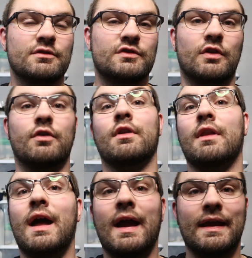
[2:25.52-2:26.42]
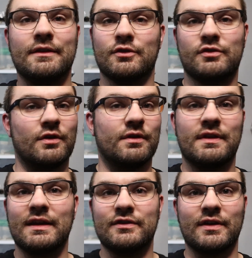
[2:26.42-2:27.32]
certain lines or certain
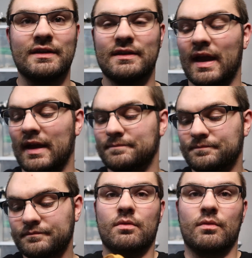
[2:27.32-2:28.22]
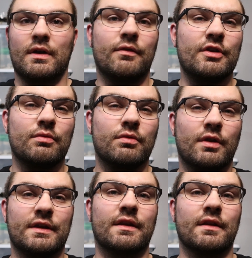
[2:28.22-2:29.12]
things like that. Whenever you
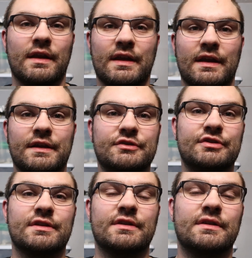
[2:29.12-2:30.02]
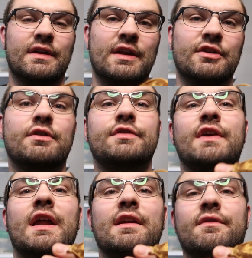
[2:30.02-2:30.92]
look at lineage and you're
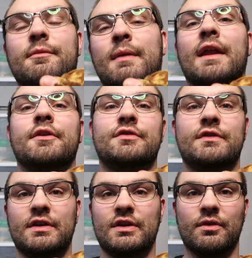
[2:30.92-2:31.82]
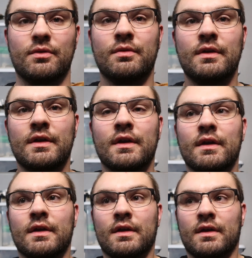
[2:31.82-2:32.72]
deciding if it matters to you,
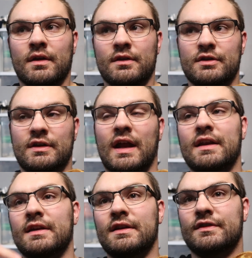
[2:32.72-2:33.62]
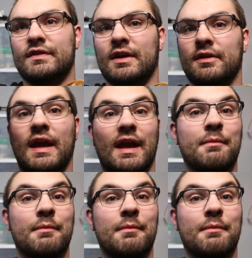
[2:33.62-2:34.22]
you kind of need to say, okay,